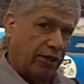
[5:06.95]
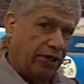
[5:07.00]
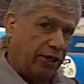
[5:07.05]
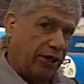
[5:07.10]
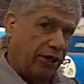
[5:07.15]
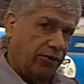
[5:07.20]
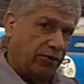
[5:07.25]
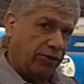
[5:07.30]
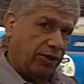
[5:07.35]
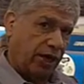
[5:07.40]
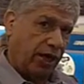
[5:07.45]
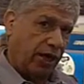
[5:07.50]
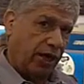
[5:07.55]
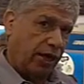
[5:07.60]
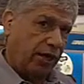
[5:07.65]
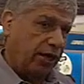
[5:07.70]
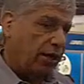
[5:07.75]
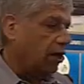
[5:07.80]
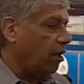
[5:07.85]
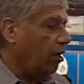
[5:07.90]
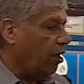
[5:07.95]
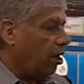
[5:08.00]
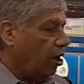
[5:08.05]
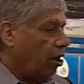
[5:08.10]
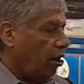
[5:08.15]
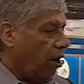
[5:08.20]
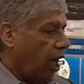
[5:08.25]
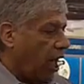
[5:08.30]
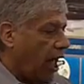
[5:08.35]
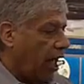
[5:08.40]
the DUT
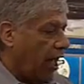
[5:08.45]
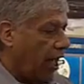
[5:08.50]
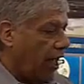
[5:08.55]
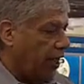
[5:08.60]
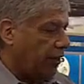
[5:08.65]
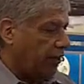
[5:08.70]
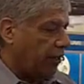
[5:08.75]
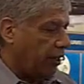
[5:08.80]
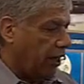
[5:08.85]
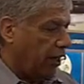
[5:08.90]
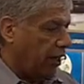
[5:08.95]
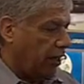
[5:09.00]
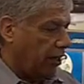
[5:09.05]
and